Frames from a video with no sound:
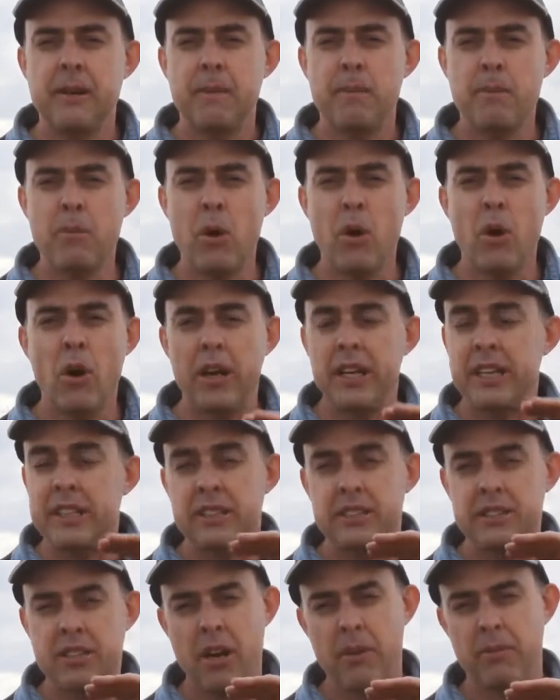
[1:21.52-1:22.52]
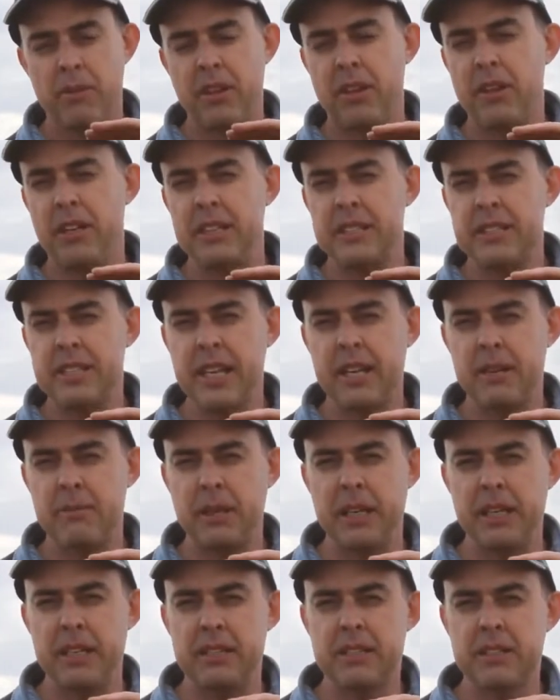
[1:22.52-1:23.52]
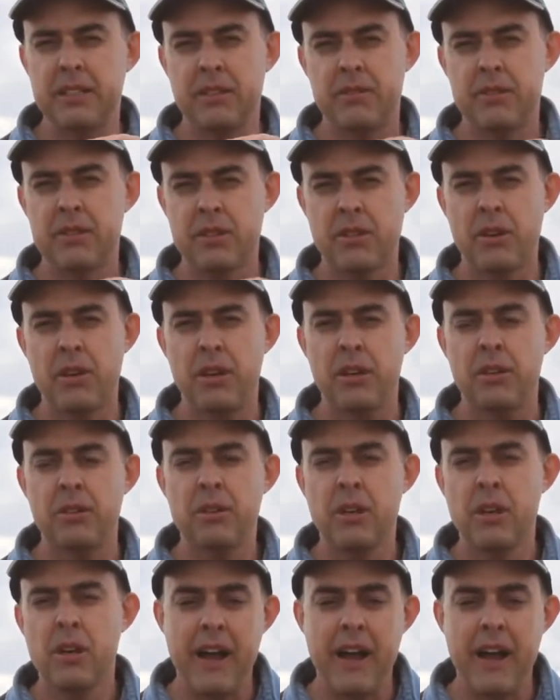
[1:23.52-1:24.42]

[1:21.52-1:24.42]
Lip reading: more in the top 30 centimetres of soil